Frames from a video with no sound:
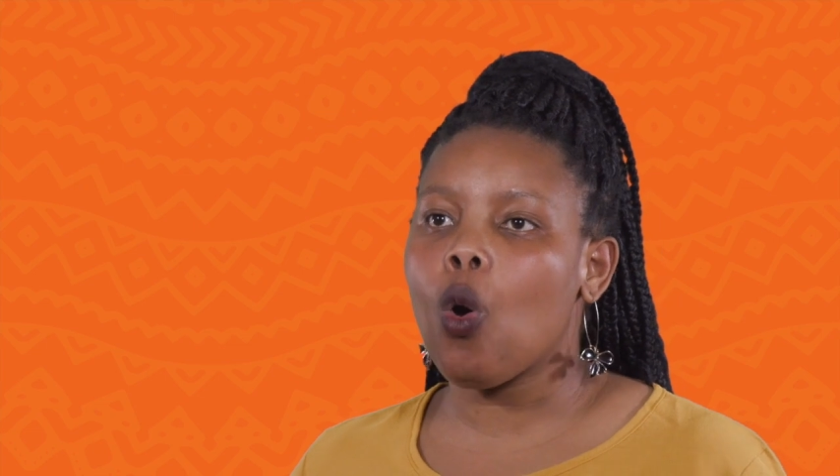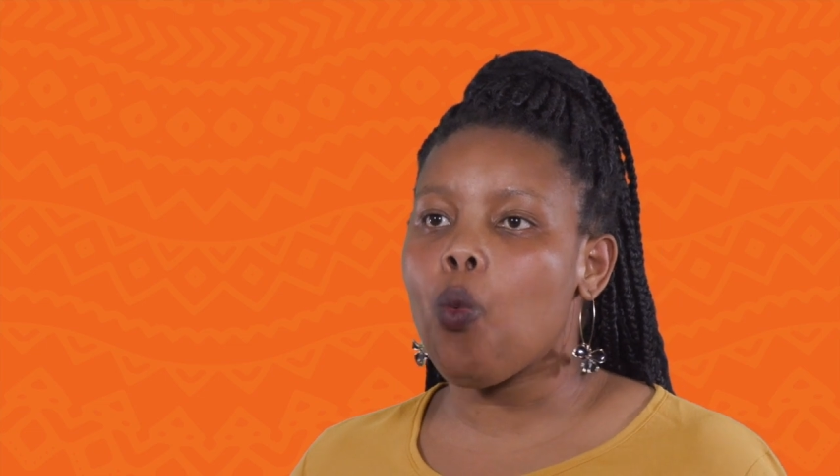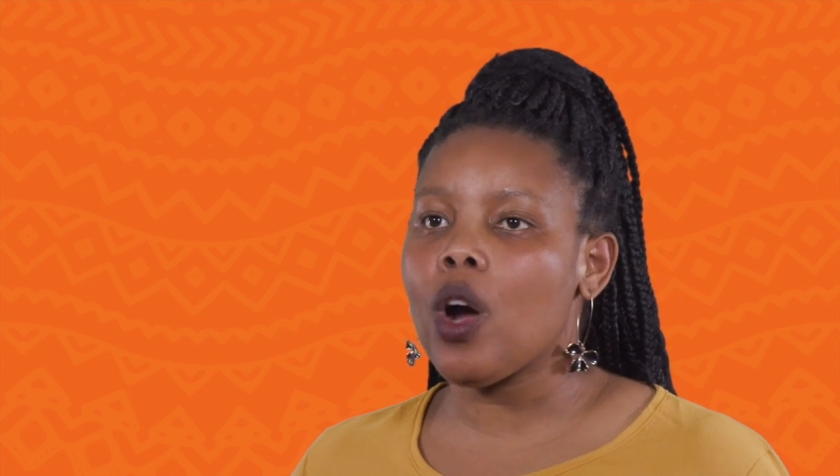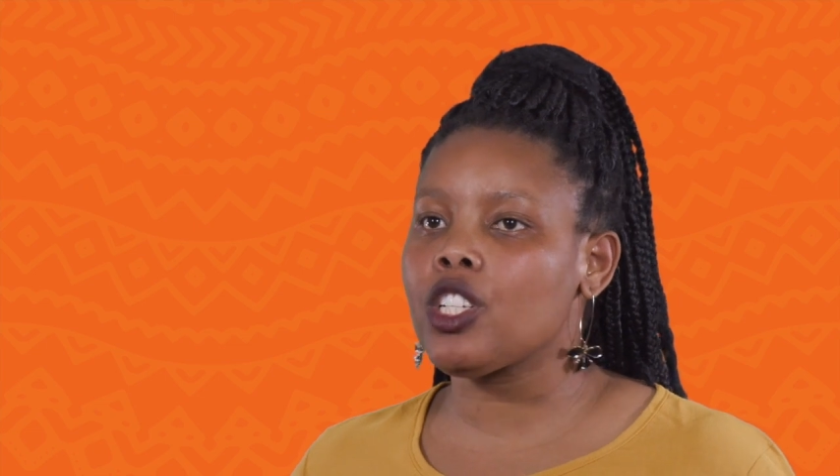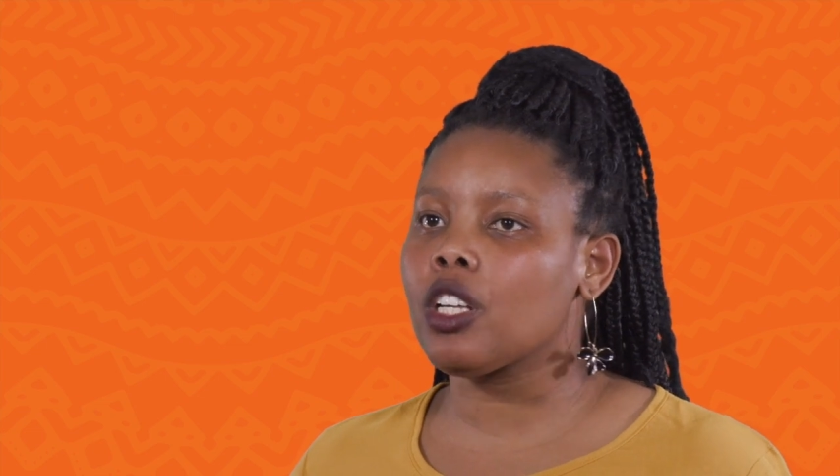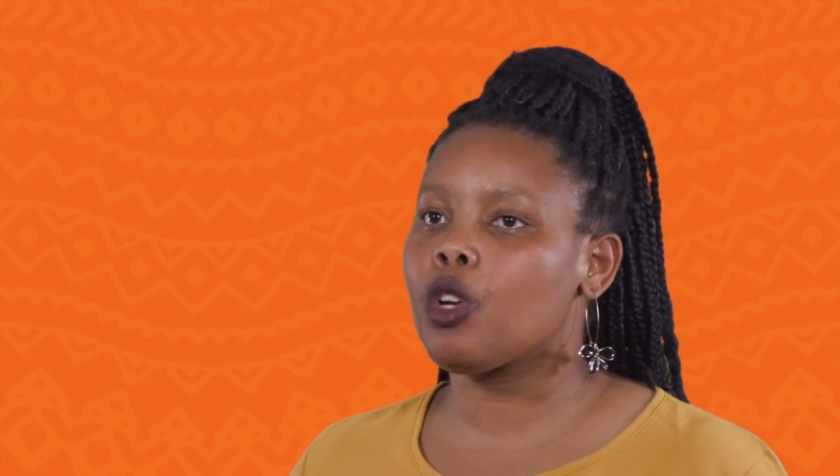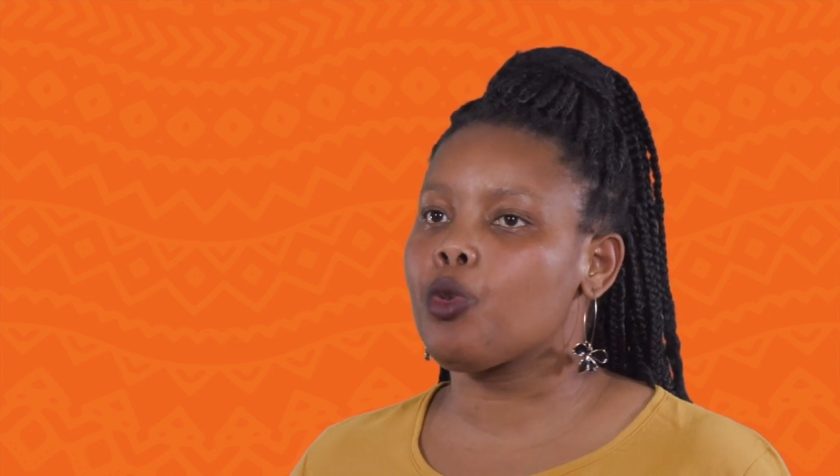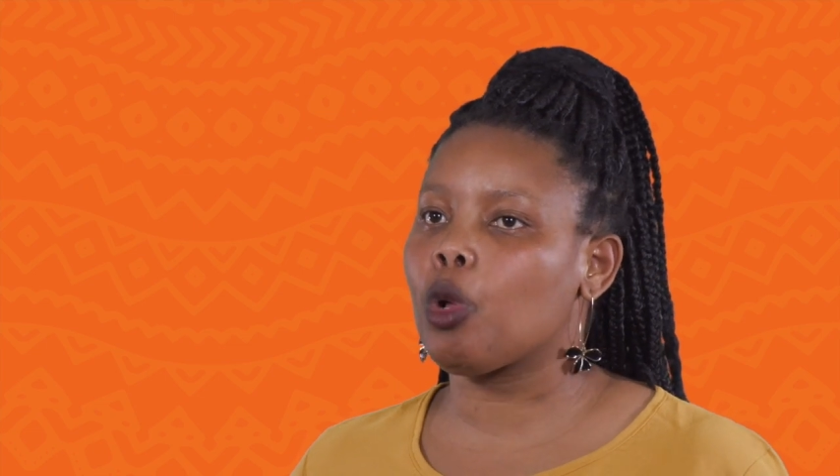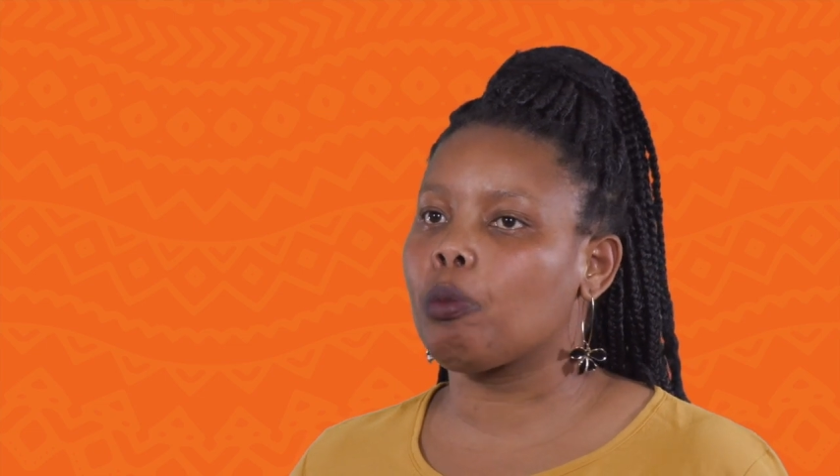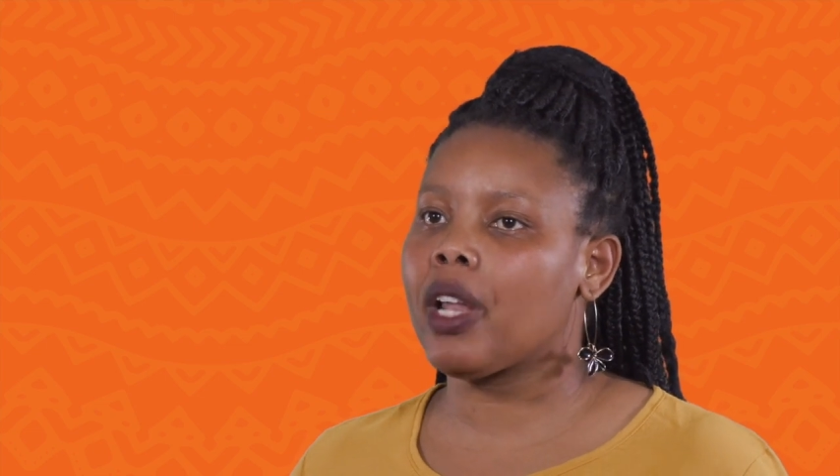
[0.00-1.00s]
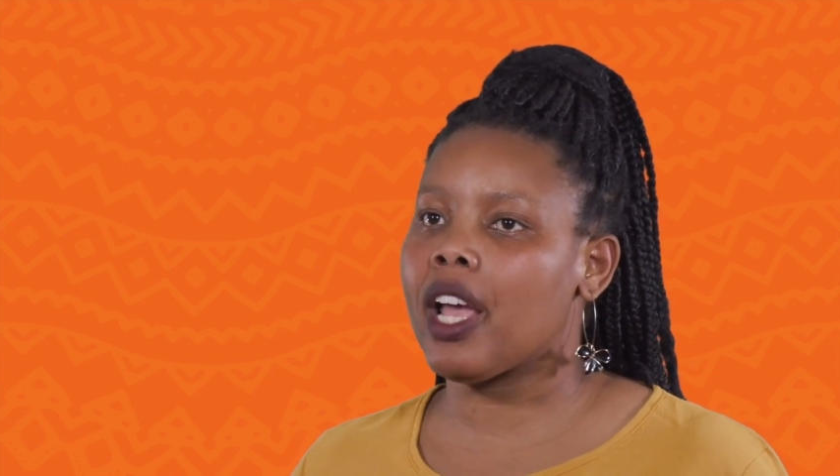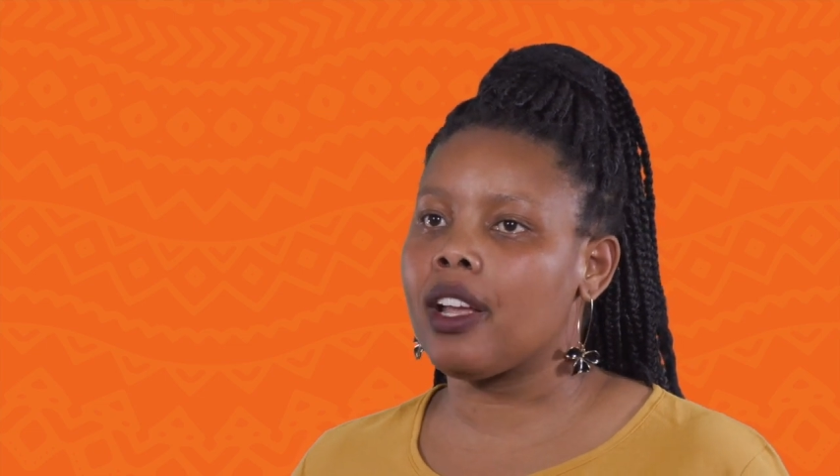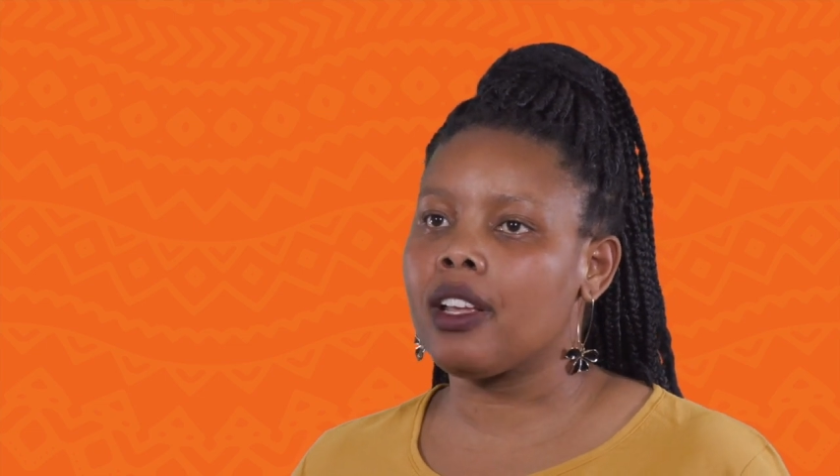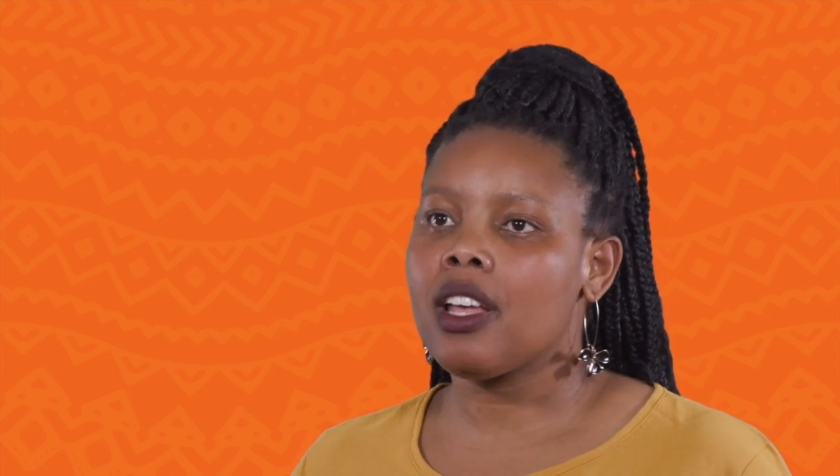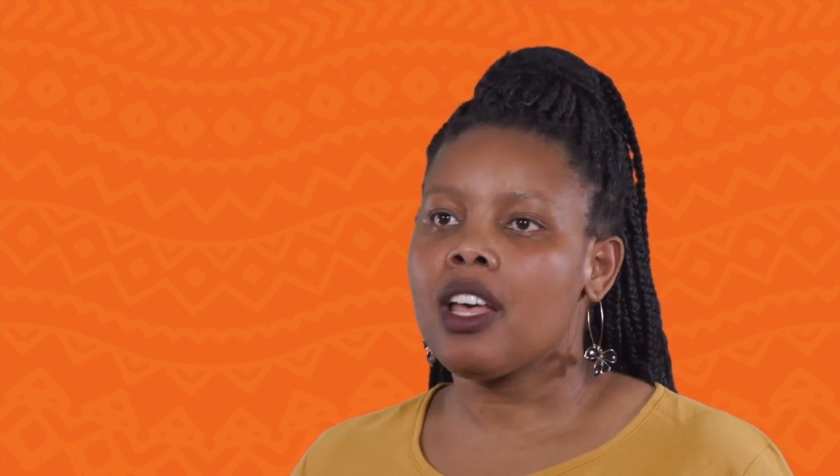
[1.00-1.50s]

or watching the role play,